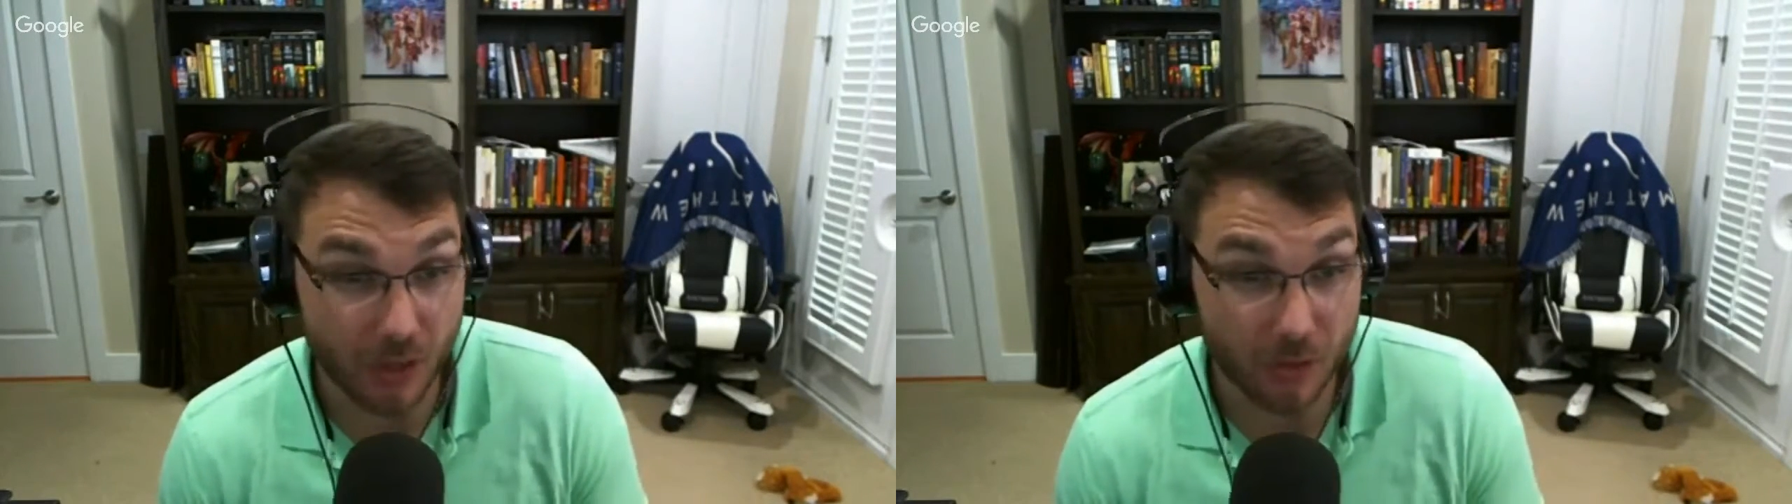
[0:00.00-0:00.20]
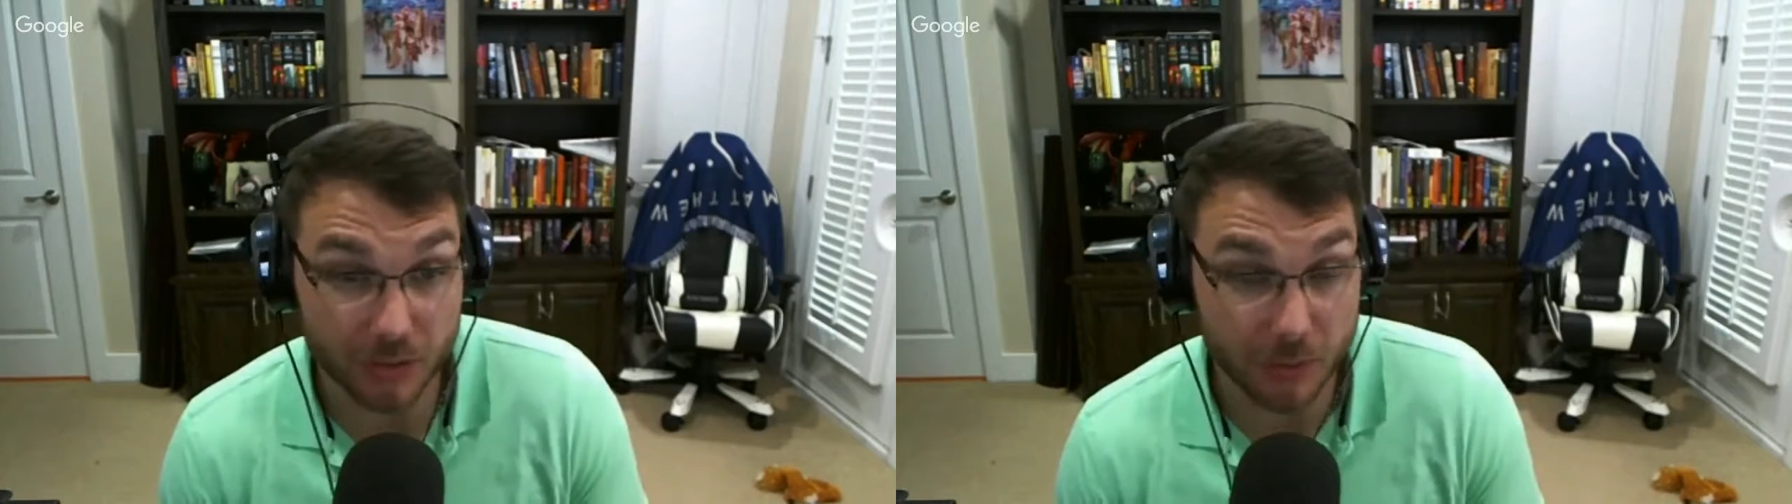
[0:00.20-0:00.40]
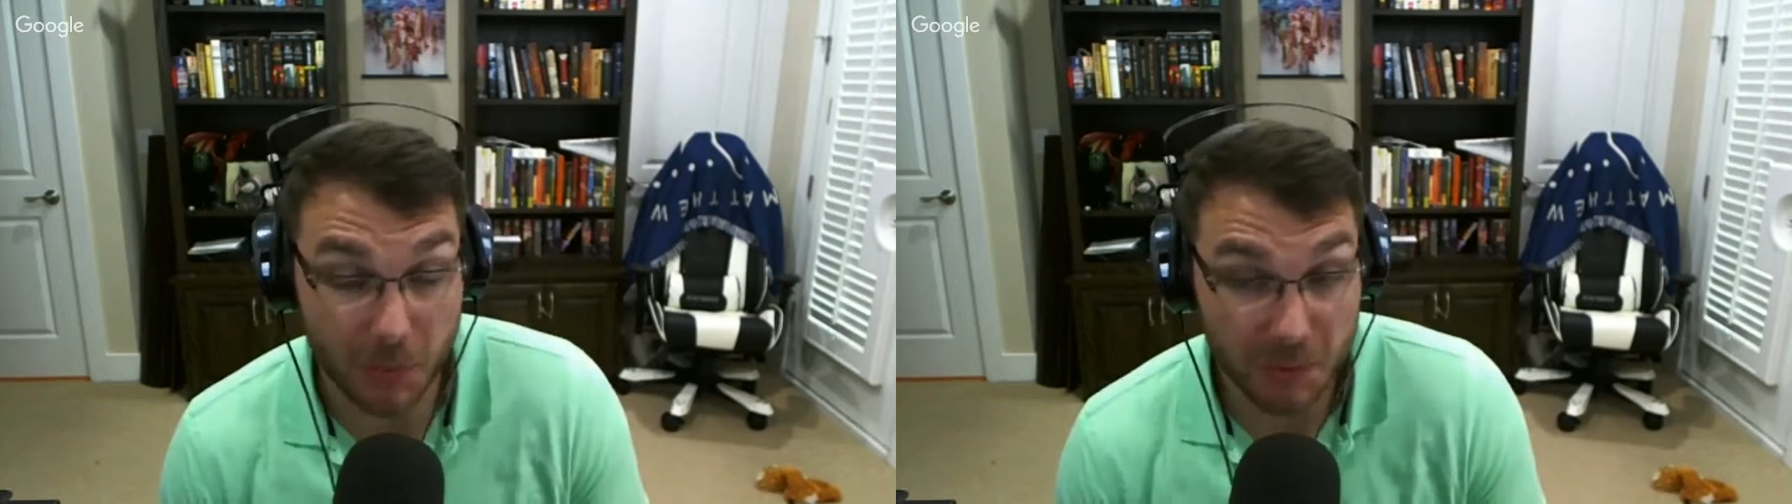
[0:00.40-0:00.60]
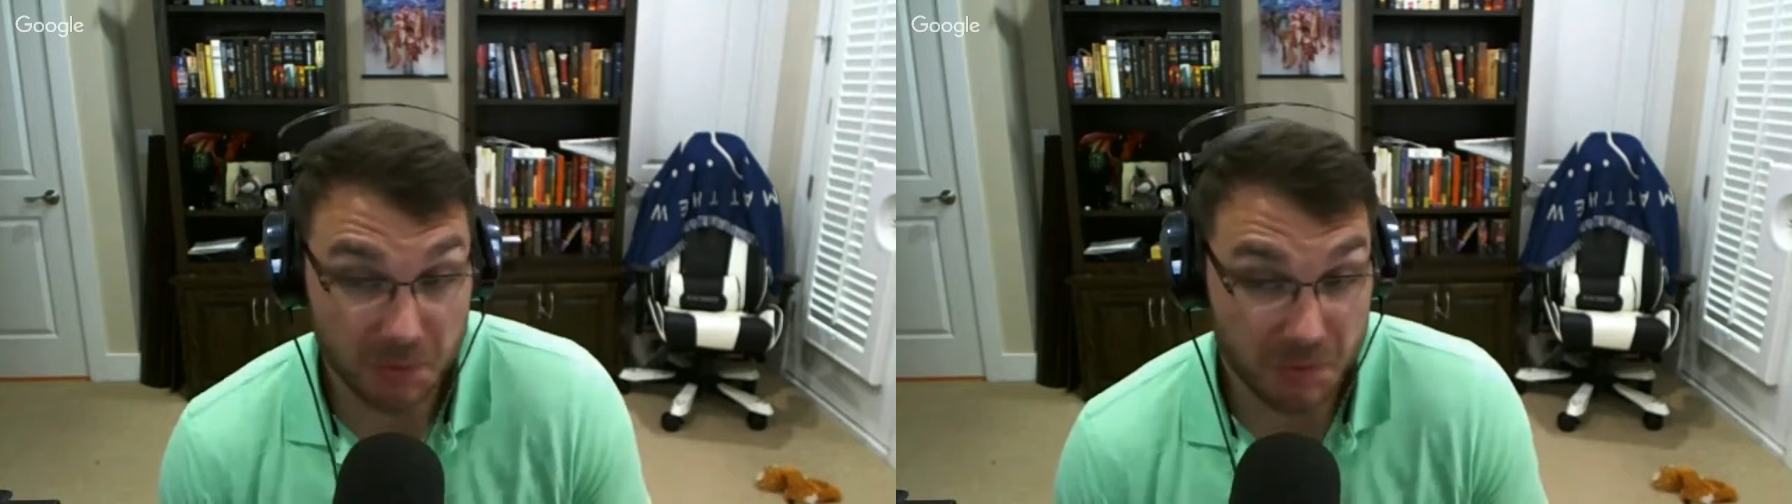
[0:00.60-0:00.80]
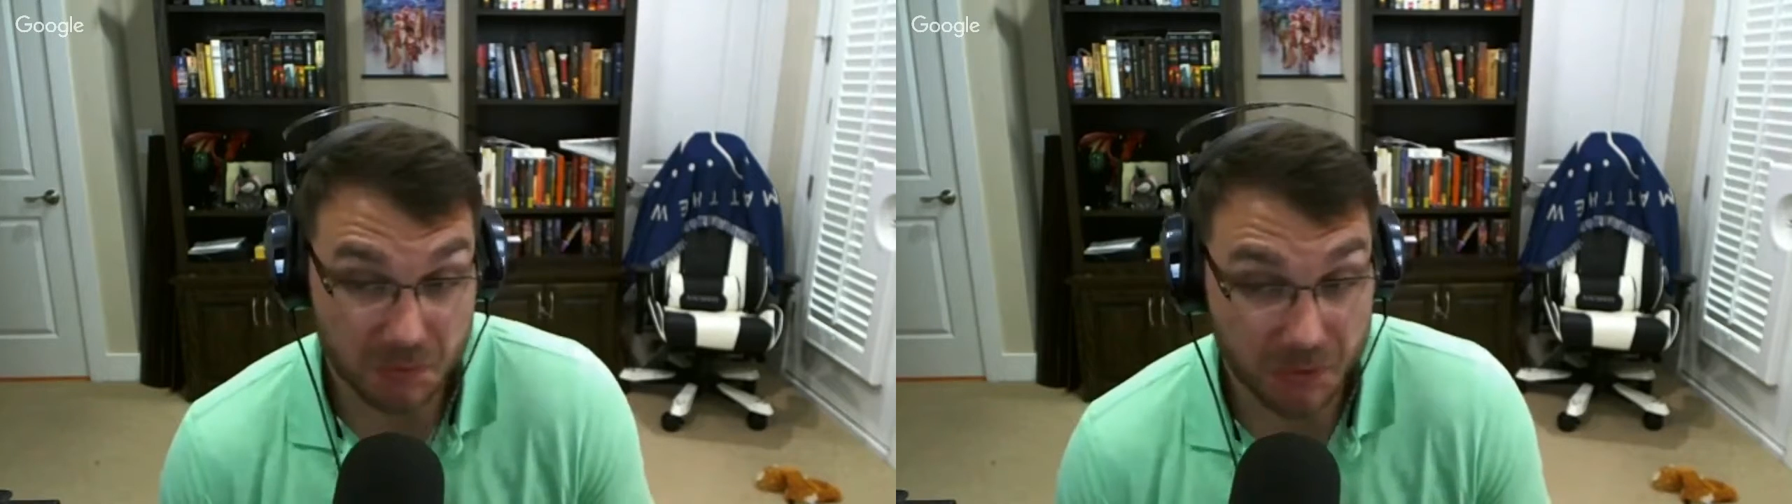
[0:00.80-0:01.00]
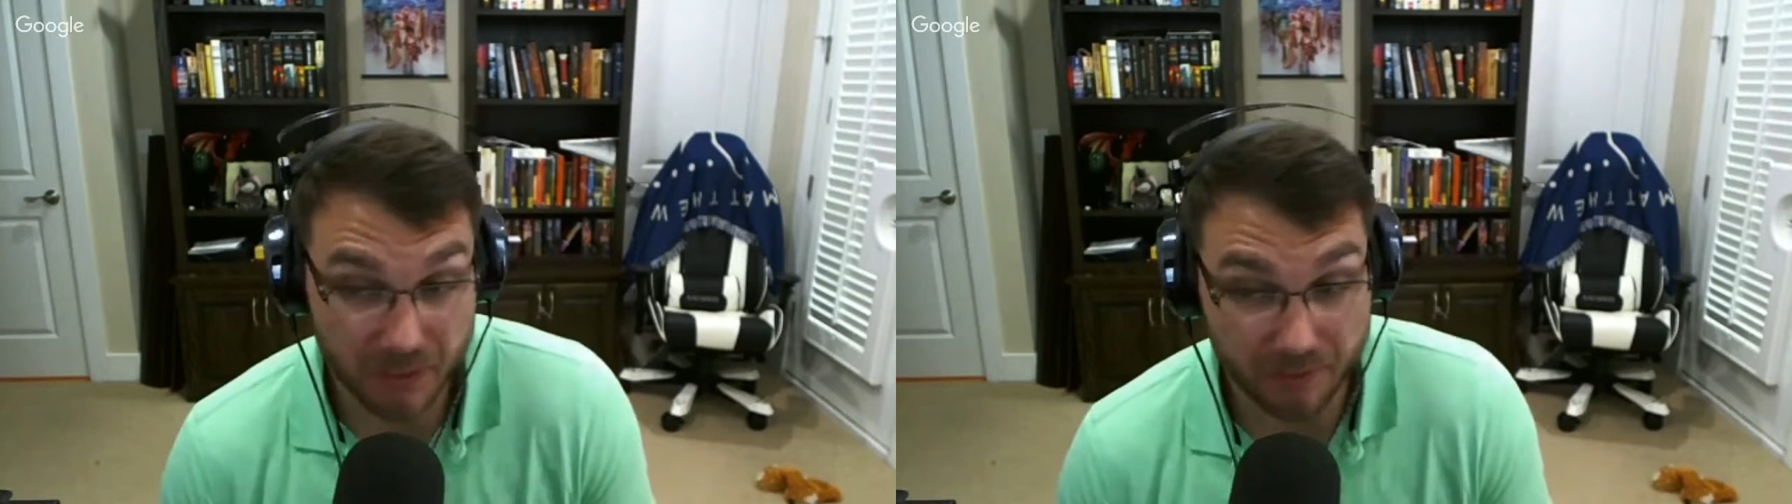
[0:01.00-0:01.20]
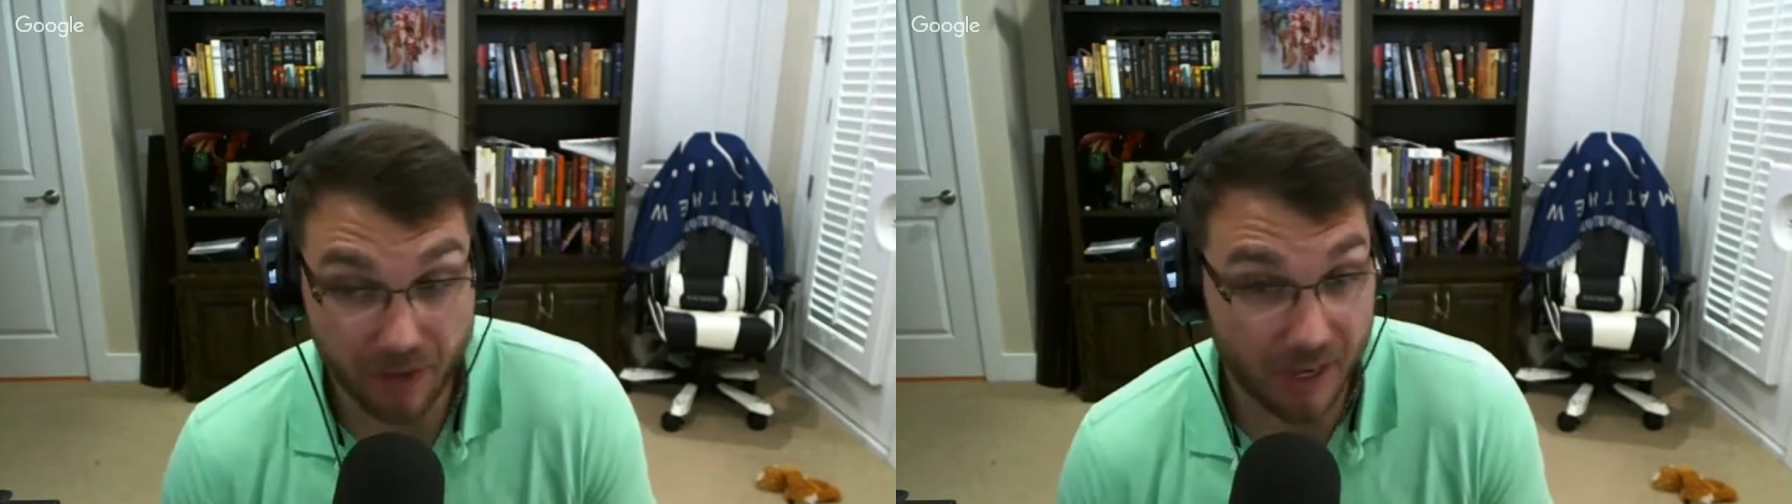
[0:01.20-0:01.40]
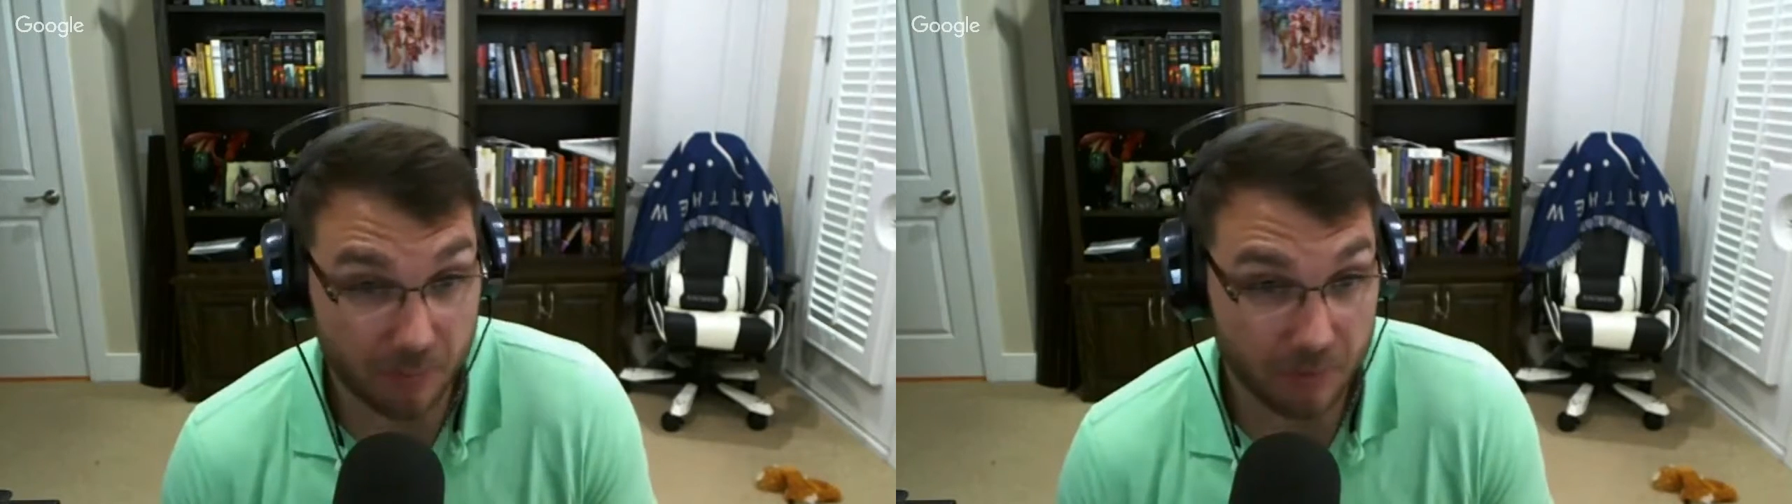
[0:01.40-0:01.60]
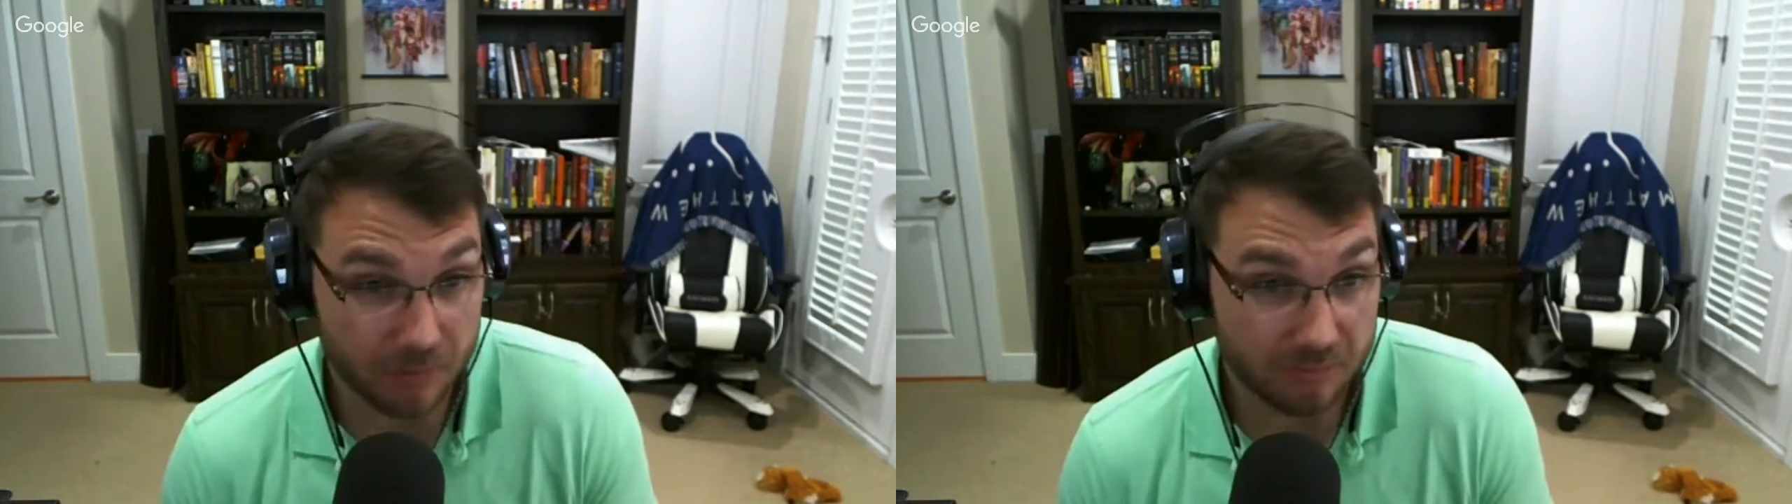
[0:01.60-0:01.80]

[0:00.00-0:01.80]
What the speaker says: only one was really viable,